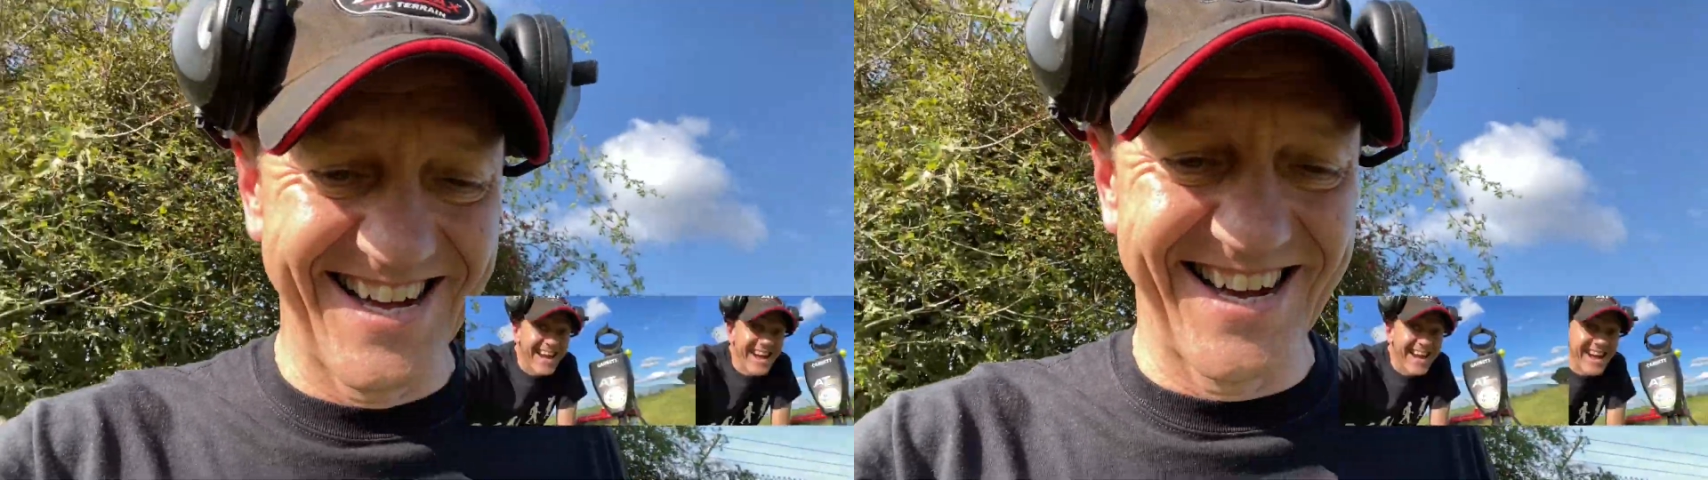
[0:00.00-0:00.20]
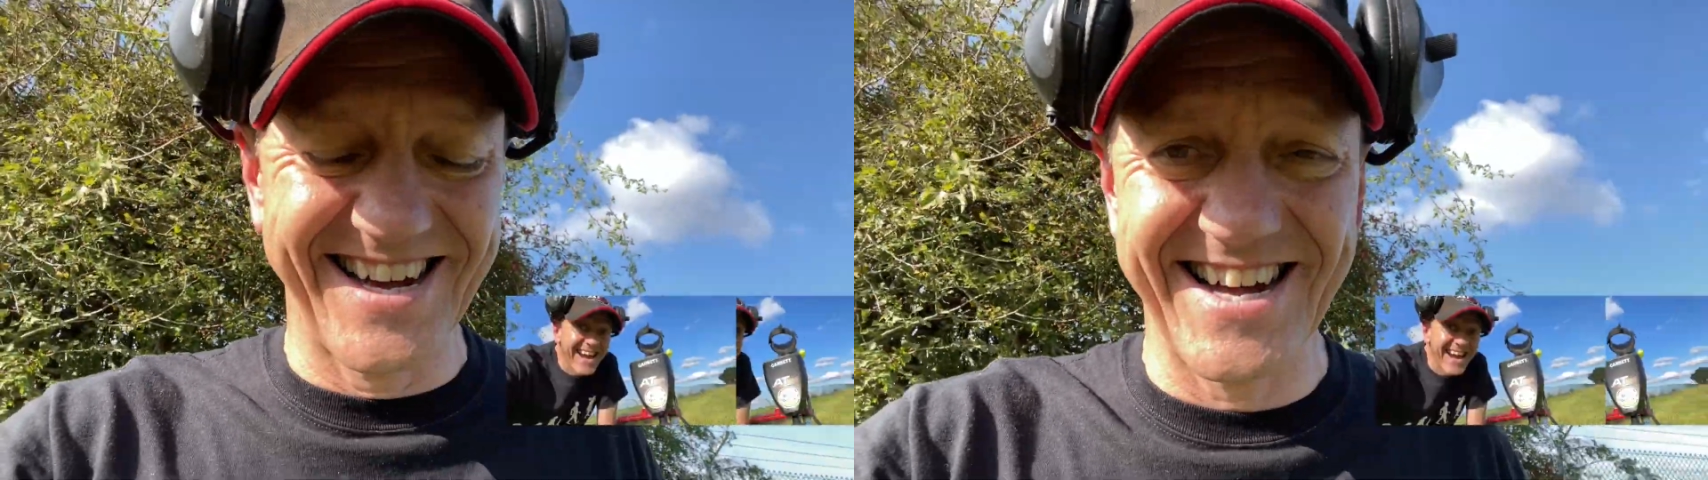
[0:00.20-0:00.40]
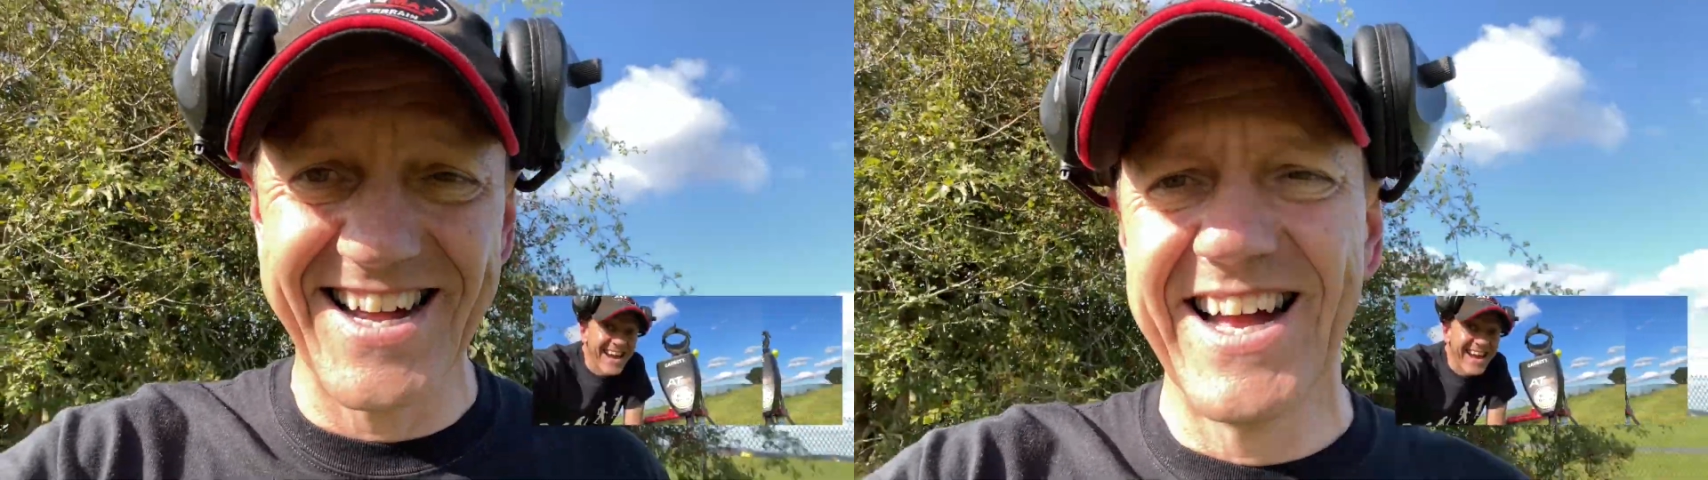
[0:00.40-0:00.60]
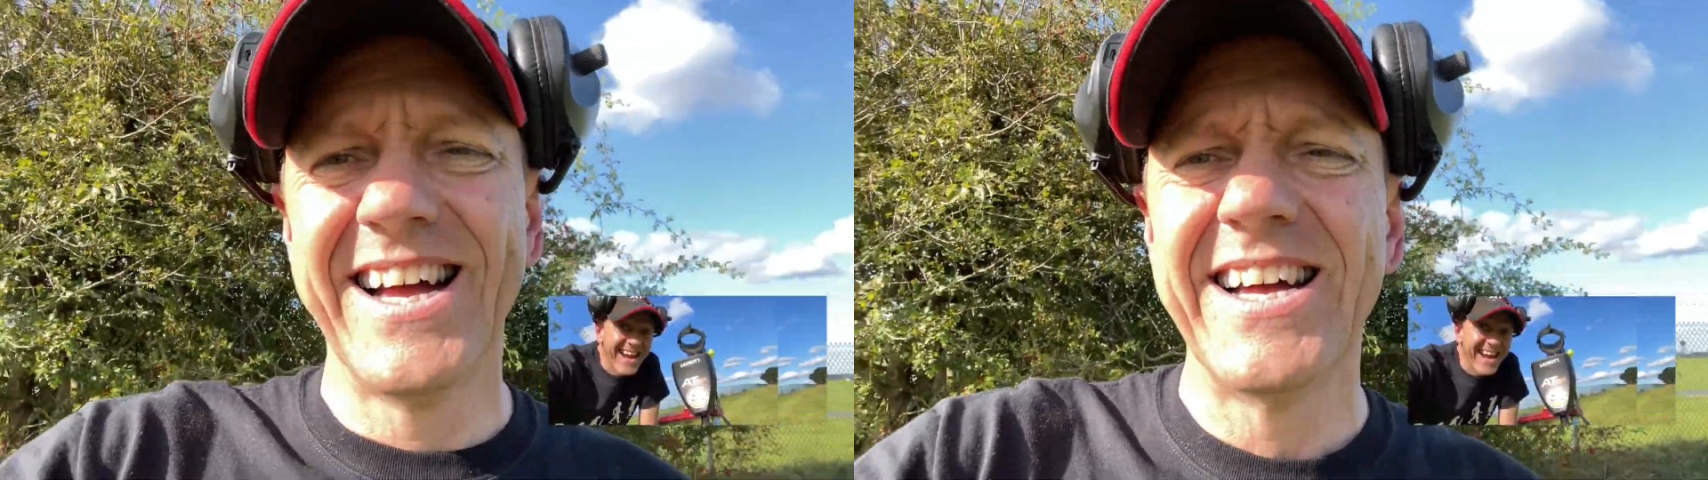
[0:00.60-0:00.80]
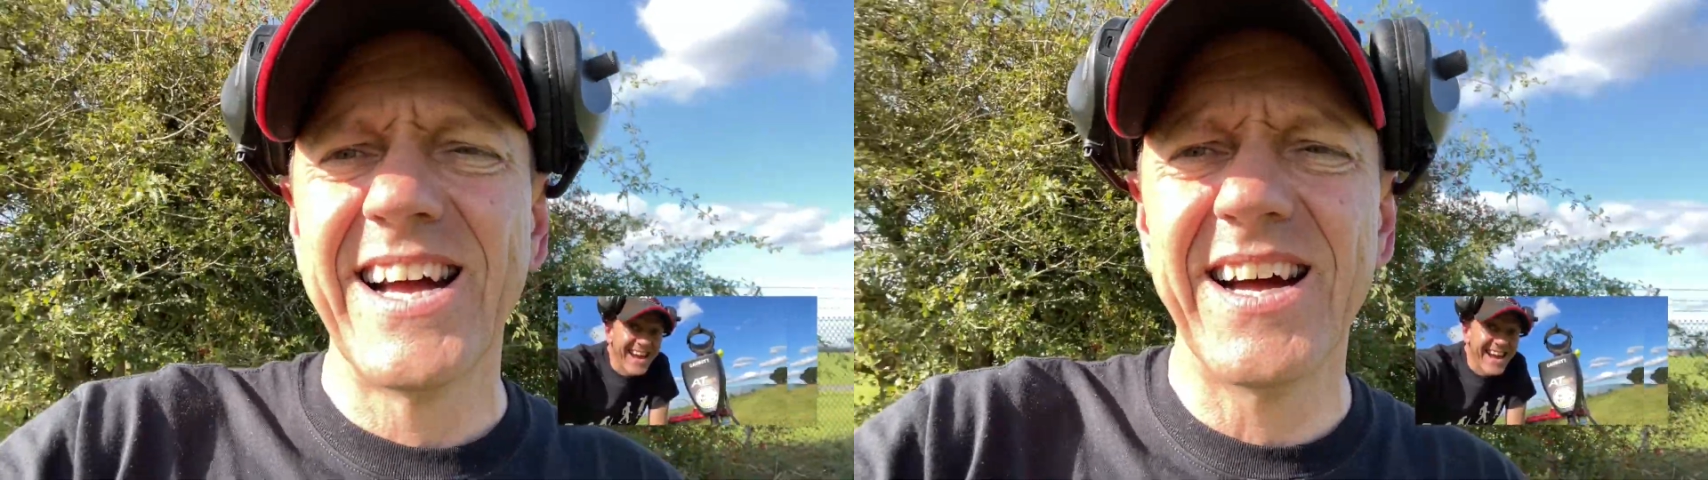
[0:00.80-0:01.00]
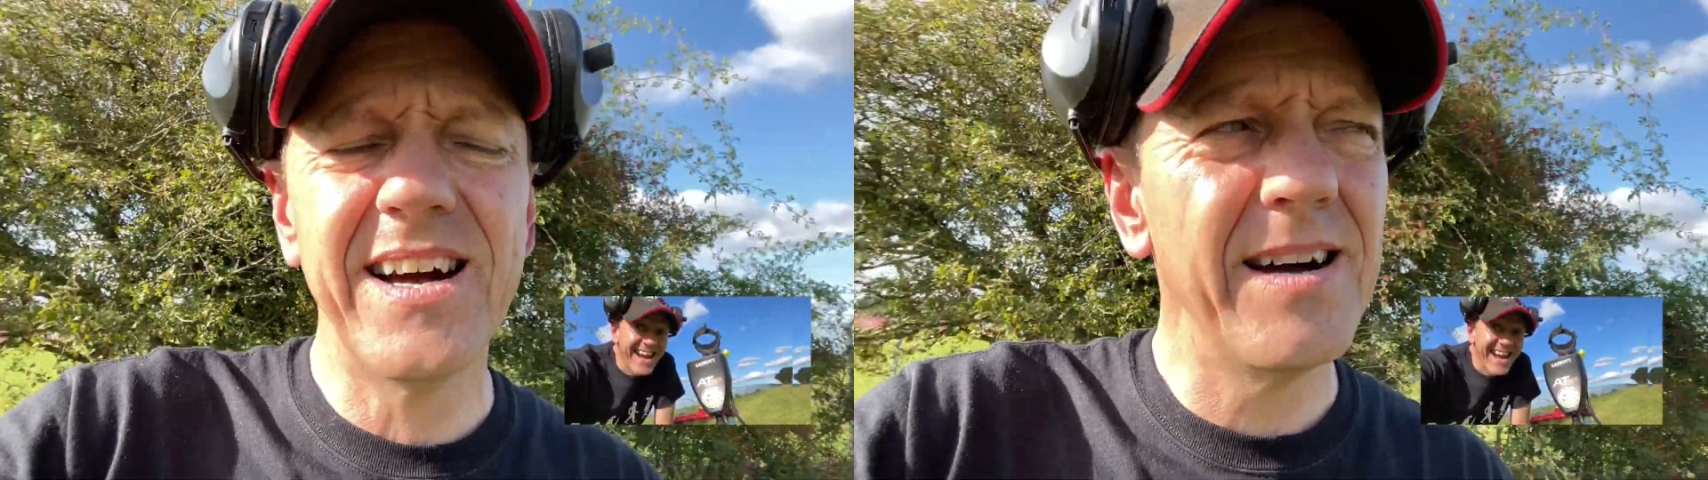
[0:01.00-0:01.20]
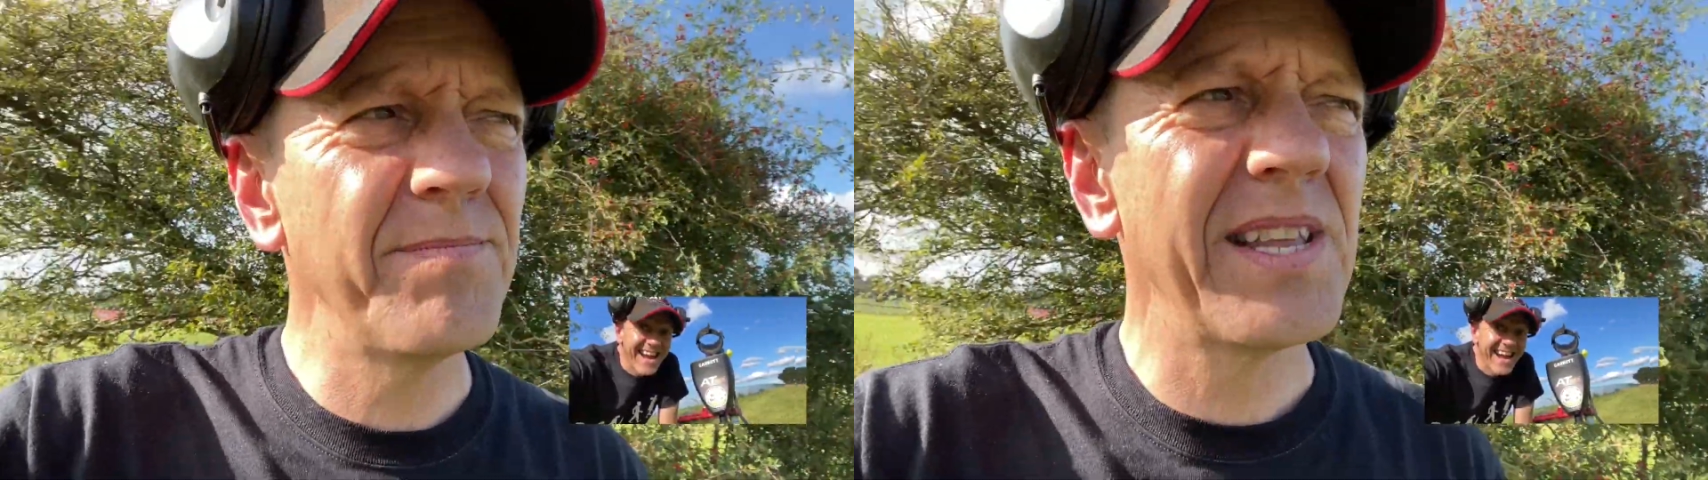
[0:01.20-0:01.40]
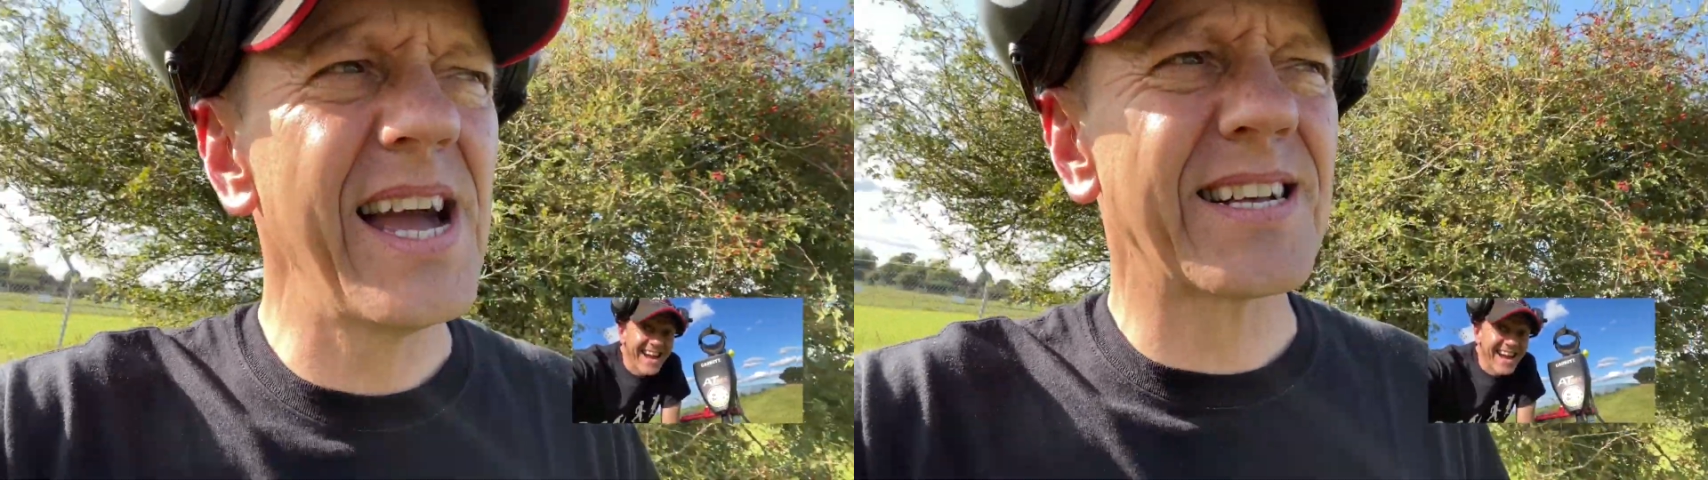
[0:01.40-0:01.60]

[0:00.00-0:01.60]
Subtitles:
Yeah,